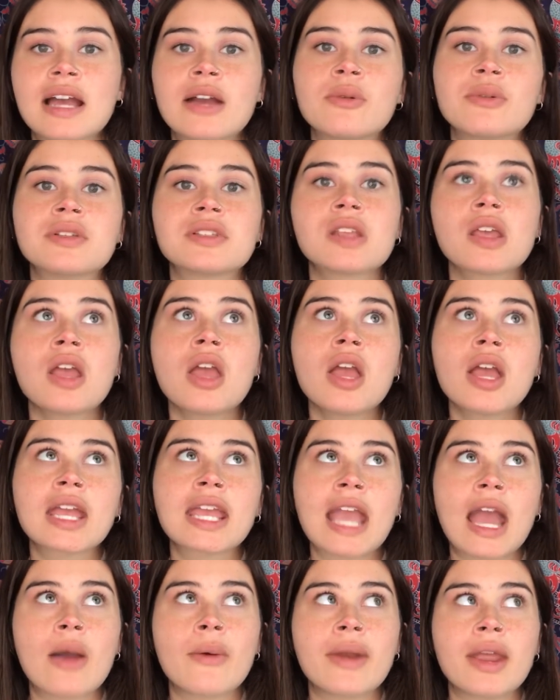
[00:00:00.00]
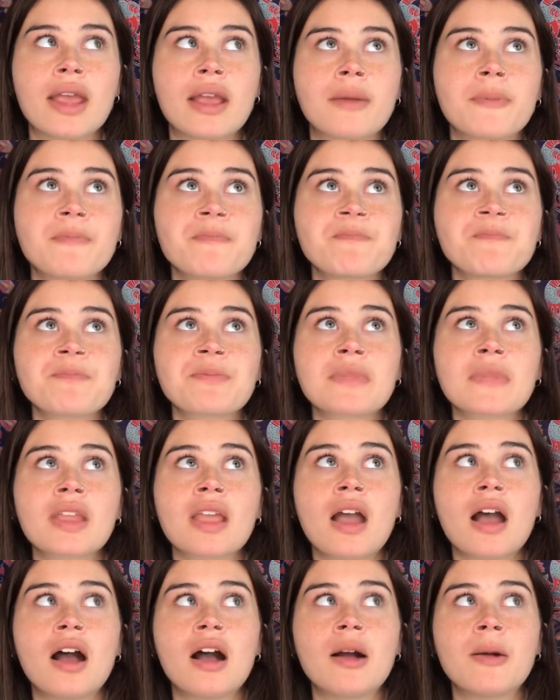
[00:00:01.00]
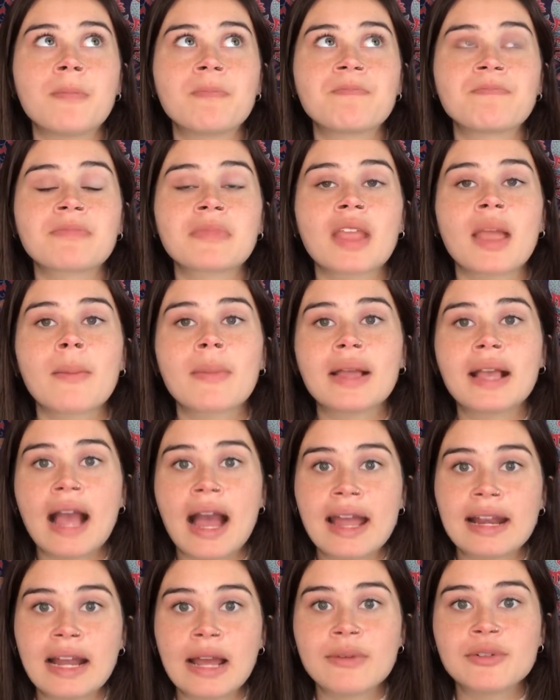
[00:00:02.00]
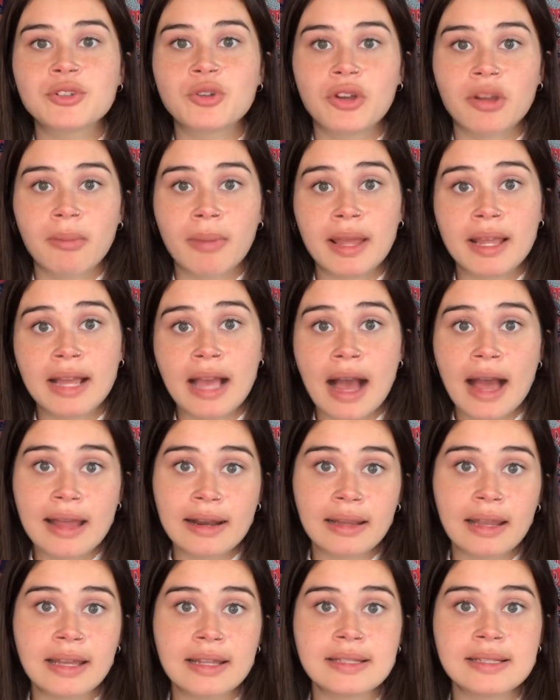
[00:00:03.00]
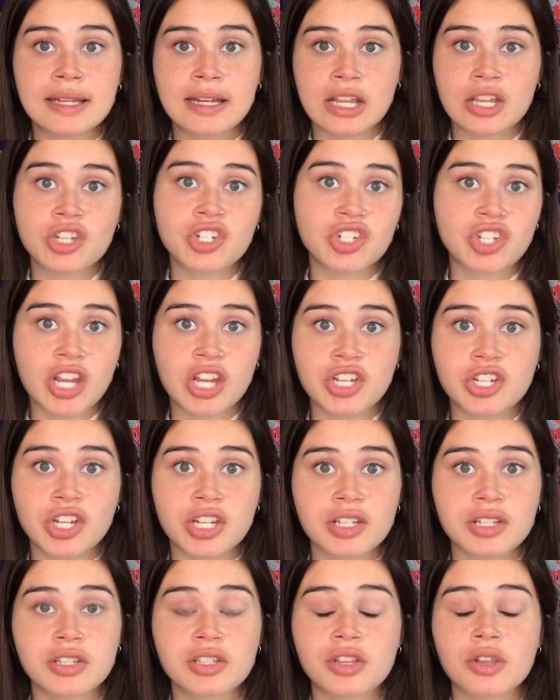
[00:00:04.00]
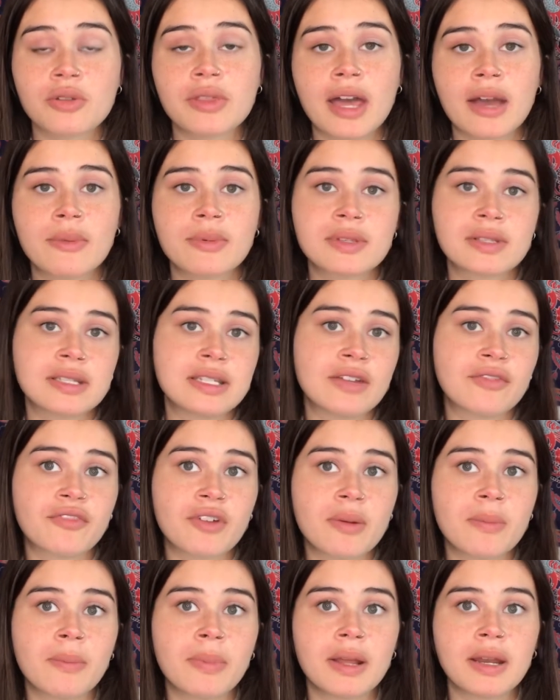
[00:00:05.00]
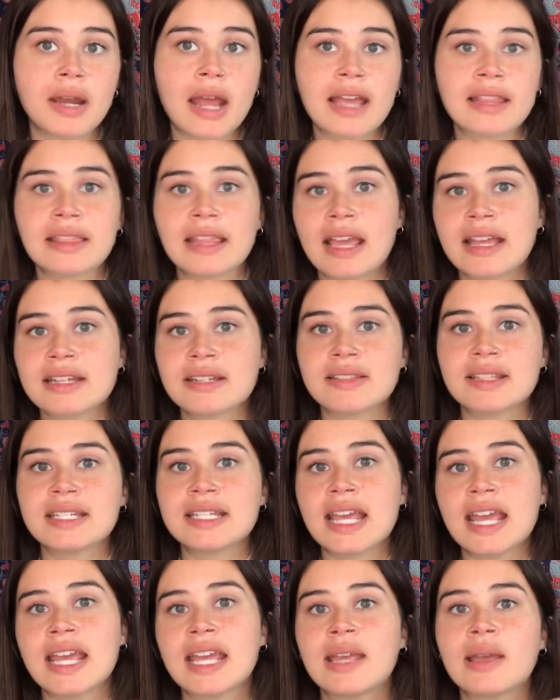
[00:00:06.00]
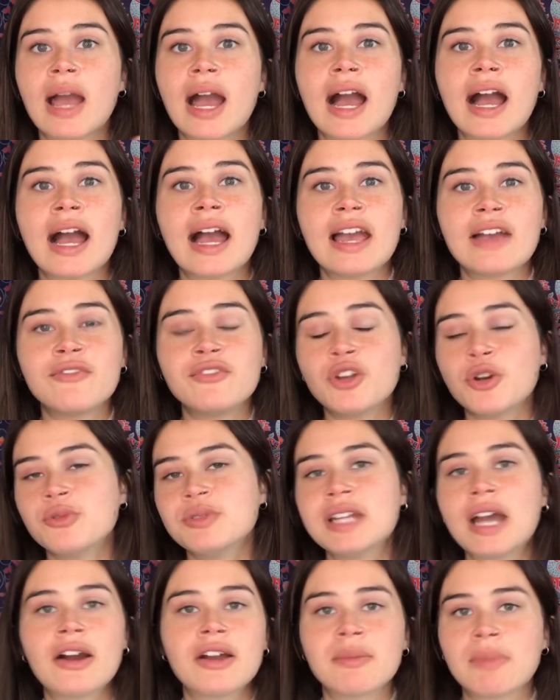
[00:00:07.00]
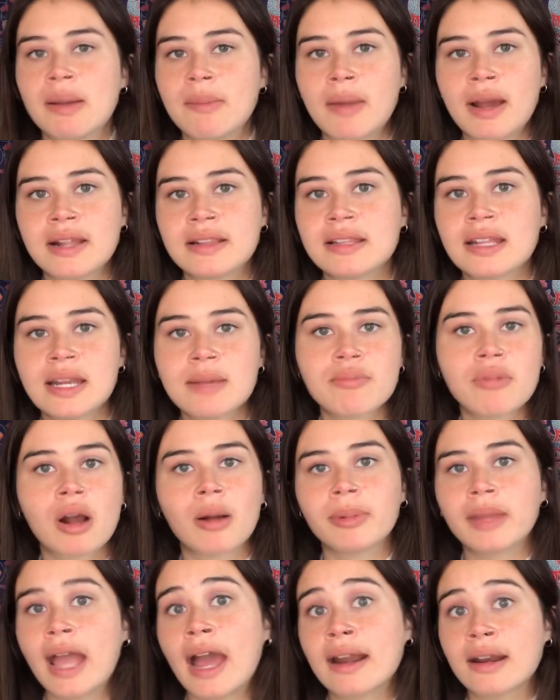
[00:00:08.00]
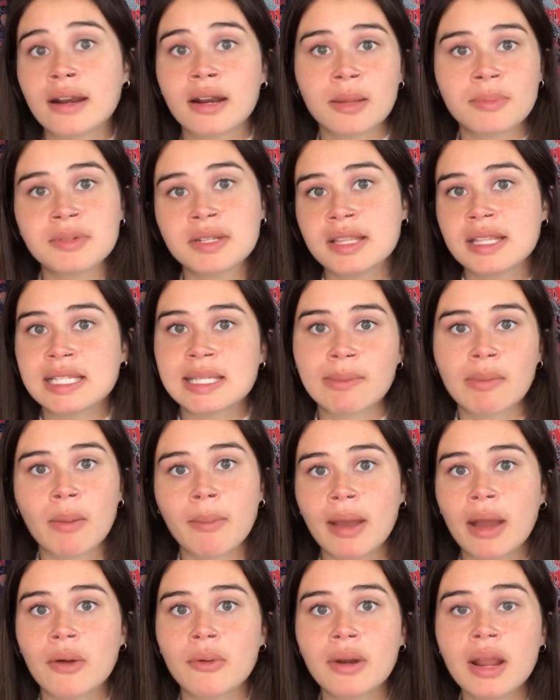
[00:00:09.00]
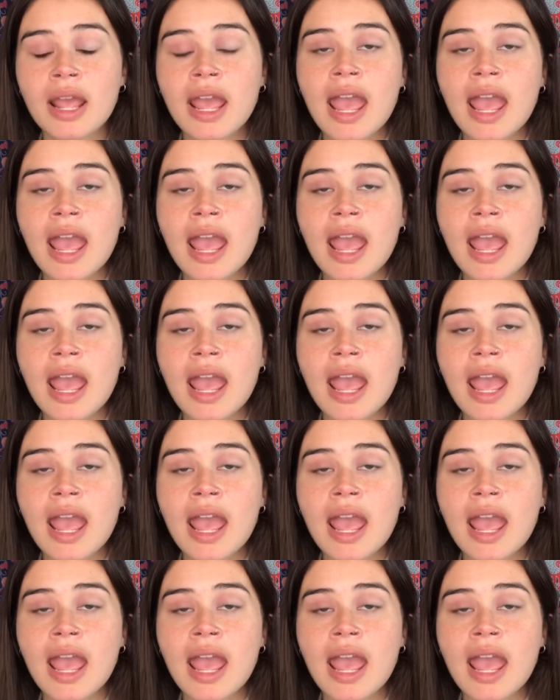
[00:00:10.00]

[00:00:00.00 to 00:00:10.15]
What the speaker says: I was counting I was going by guidelines and exchanges, so that was different. But at the end of the day, I have no doubt in my mind that it probably added up to the same amount.